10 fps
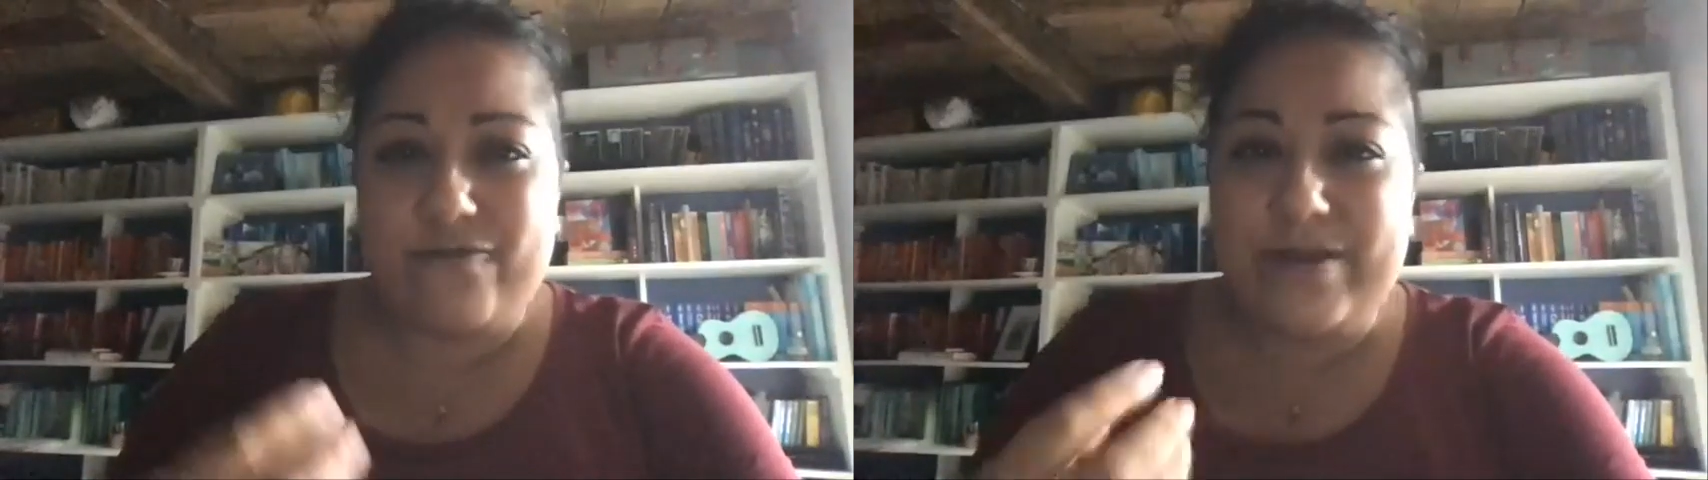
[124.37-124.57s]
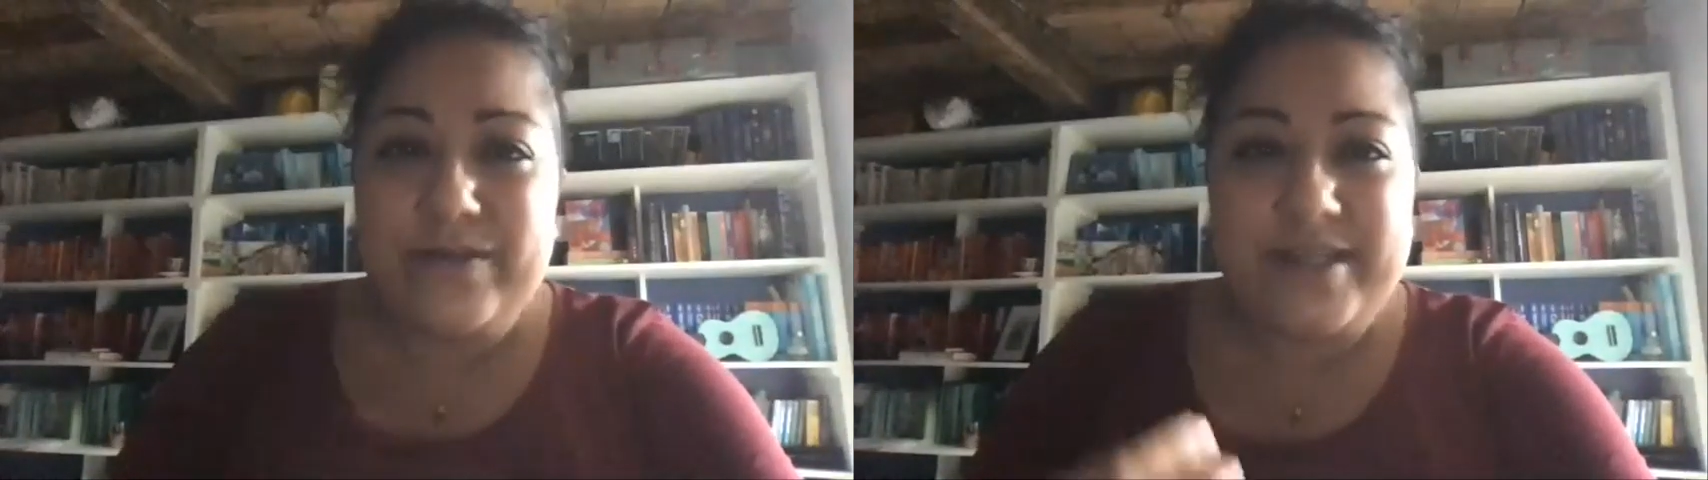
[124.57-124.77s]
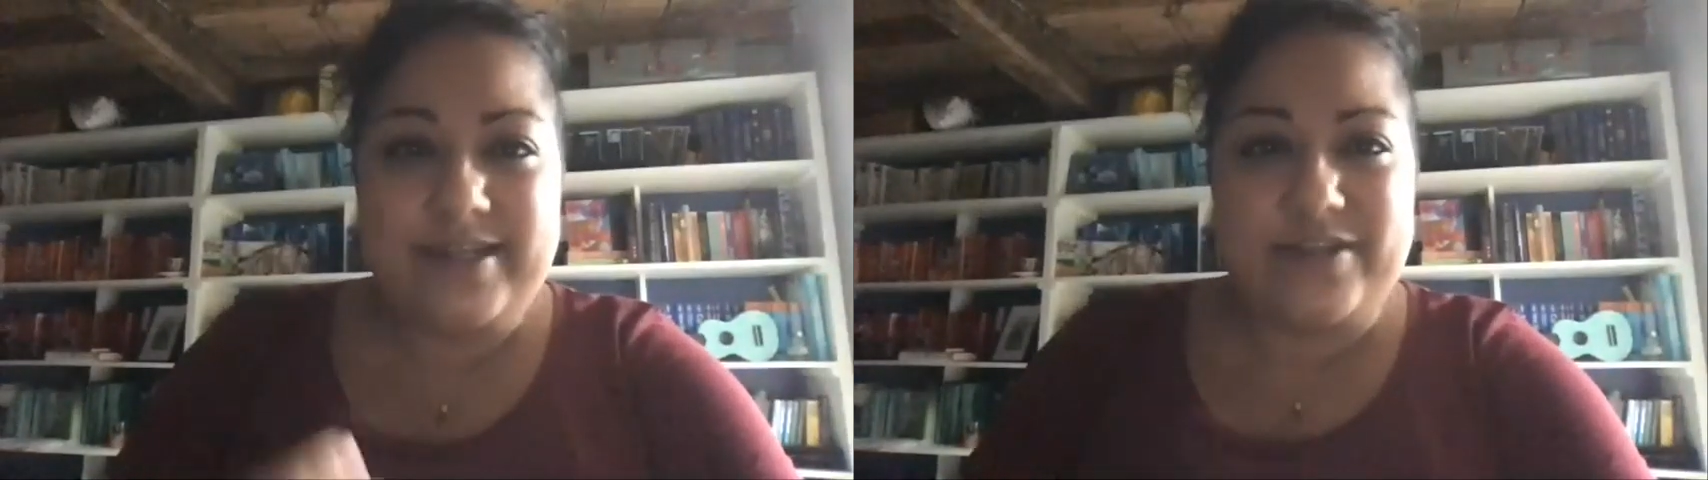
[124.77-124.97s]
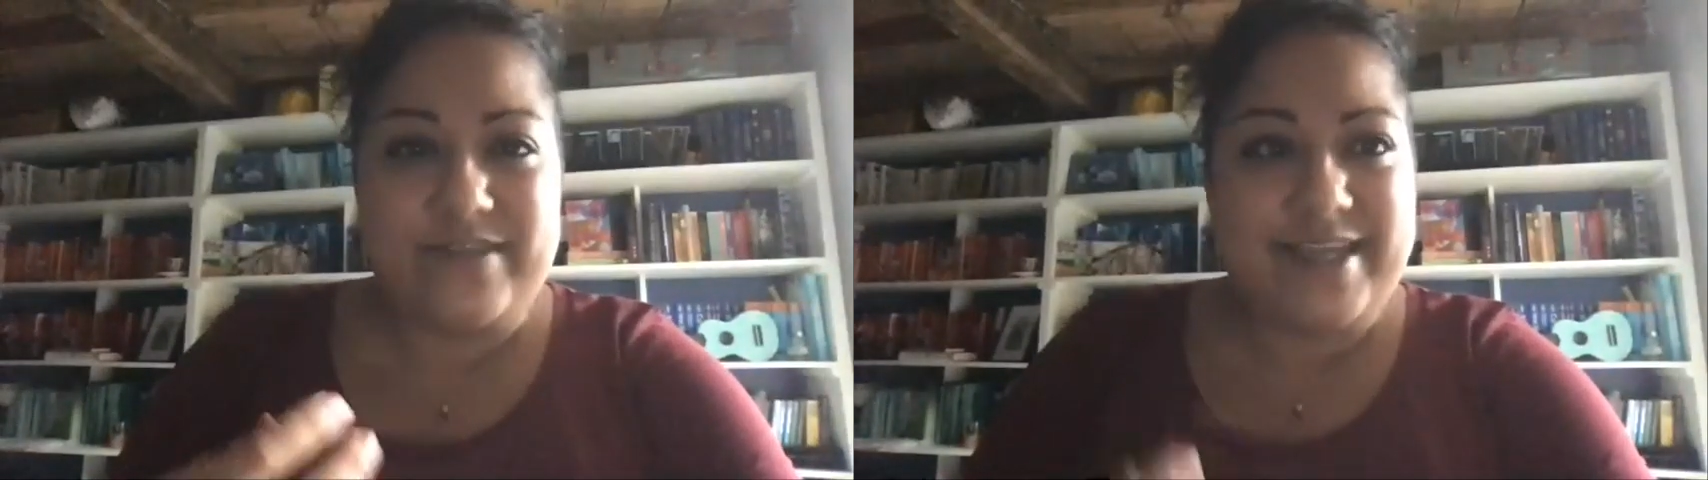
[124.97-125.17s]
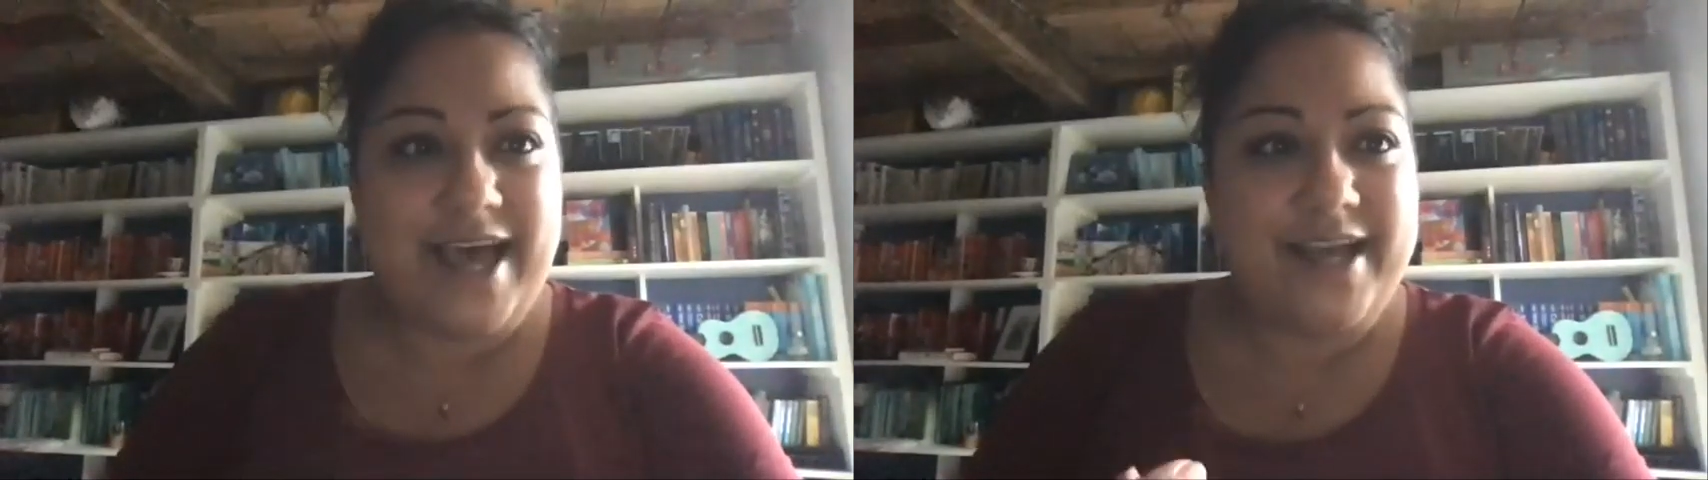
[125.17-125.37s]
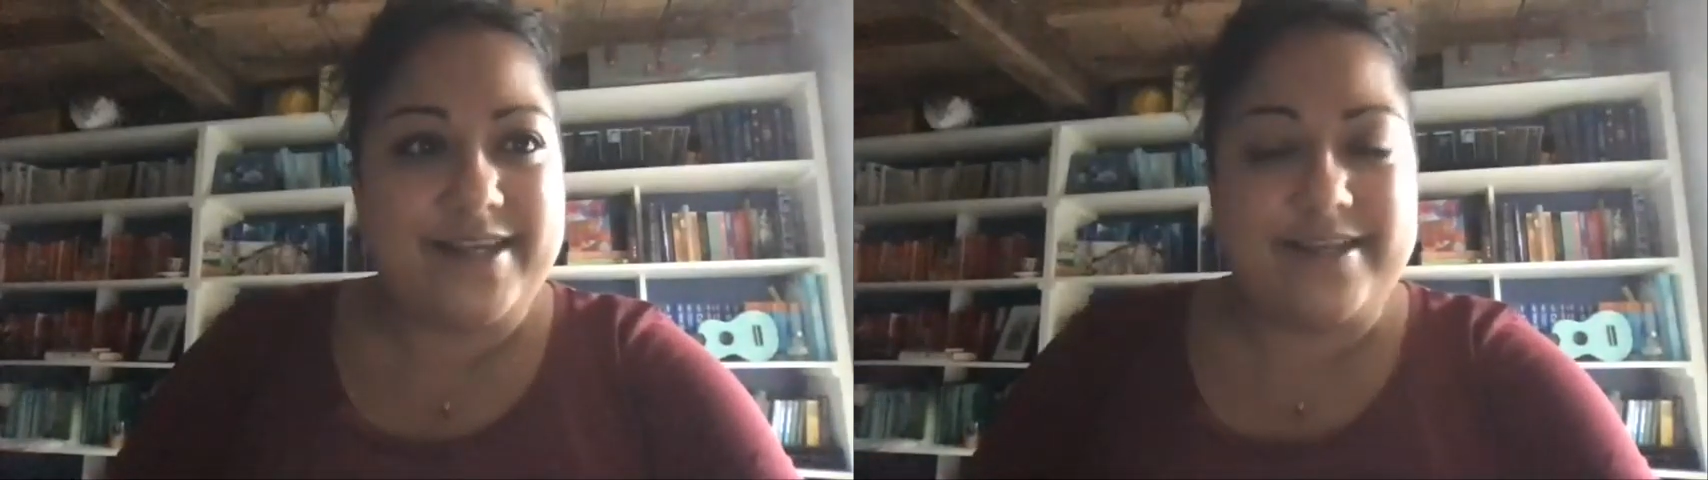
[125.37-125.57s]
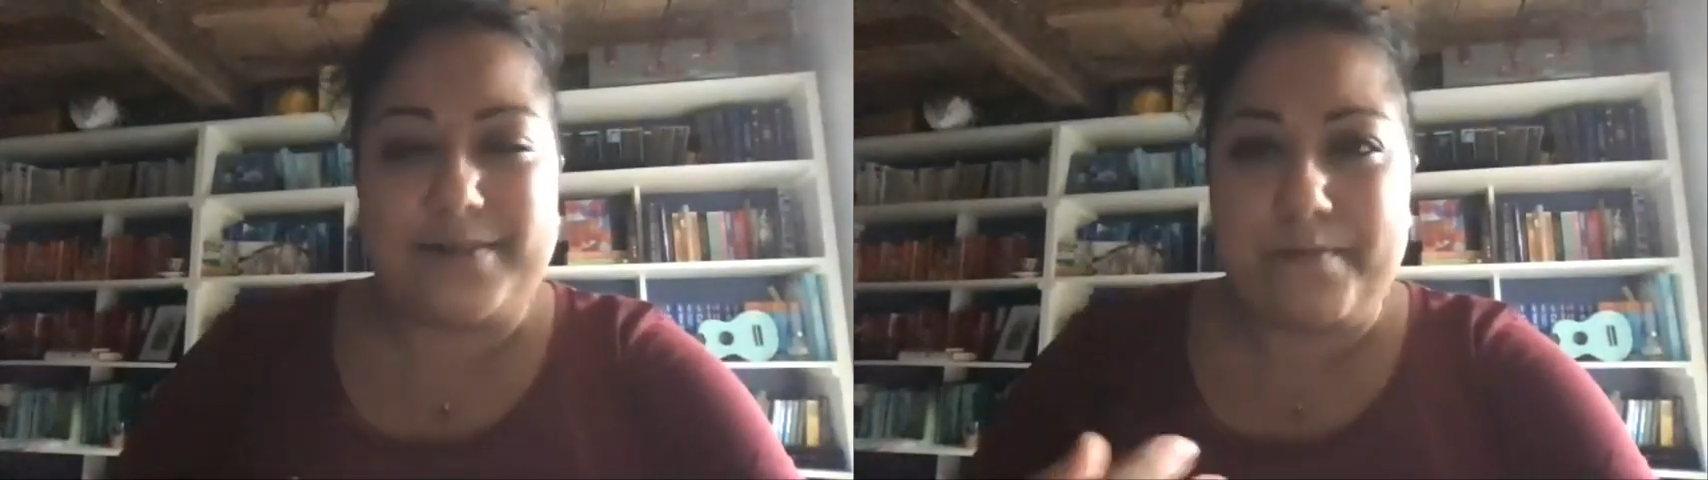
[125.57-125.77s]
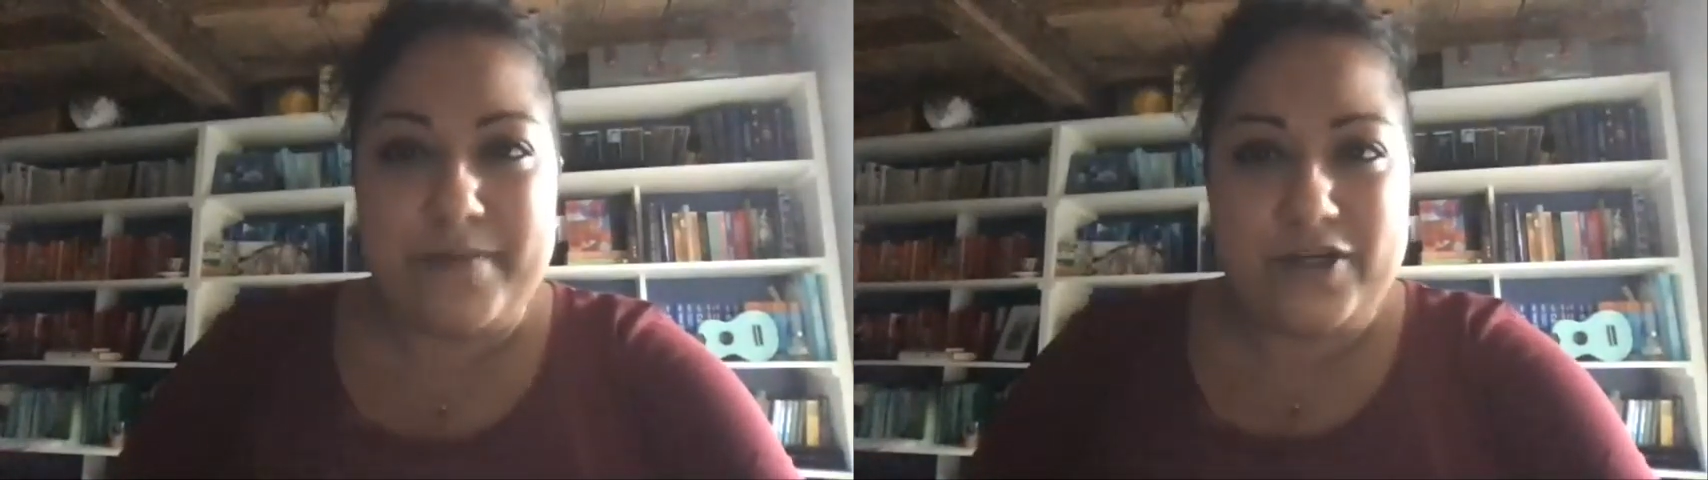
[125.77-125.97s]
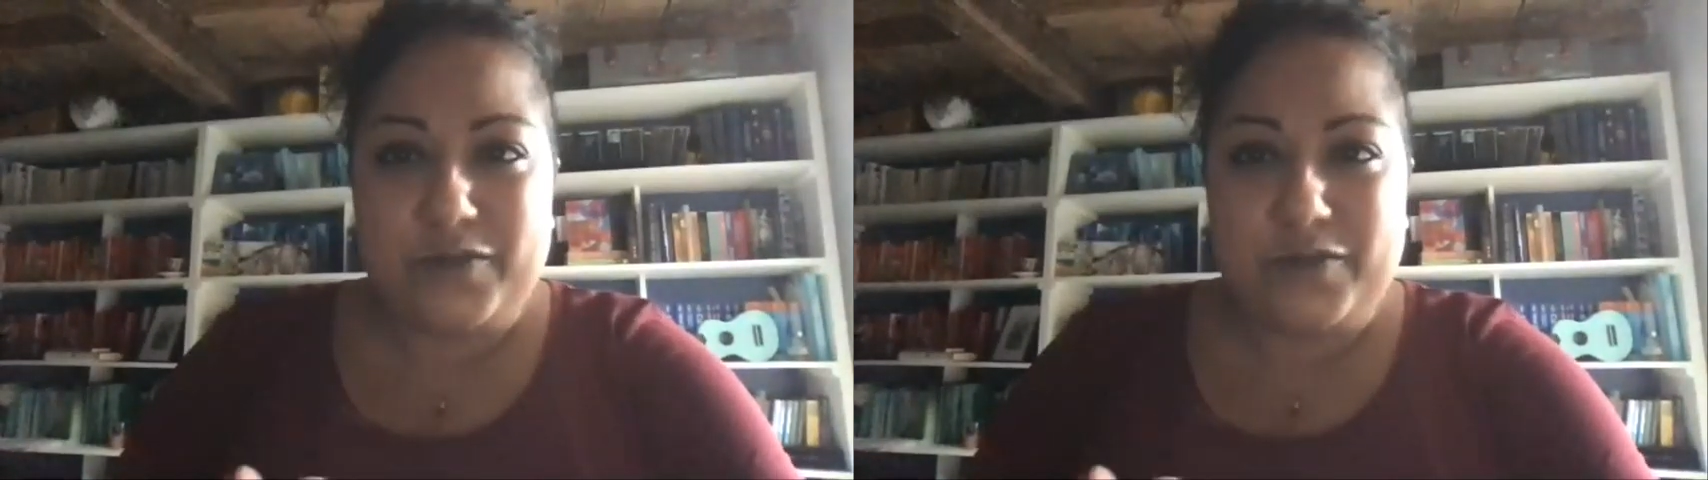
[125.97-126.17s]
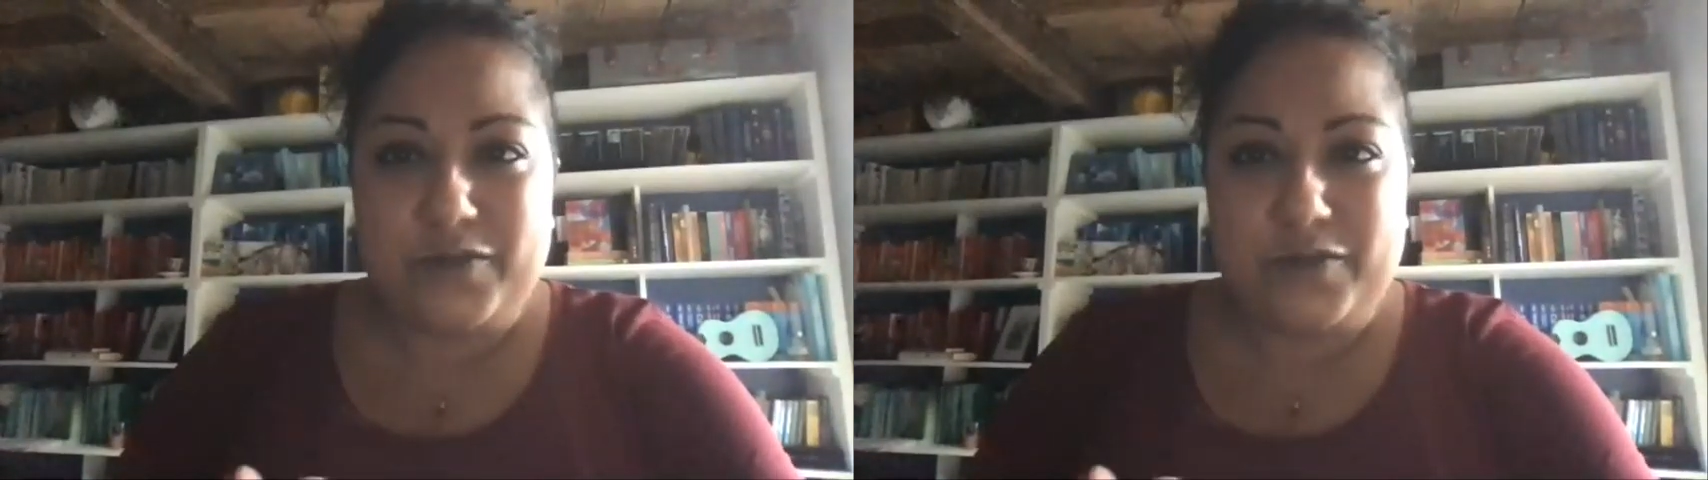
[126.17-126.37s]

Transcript: a real sense of sadness much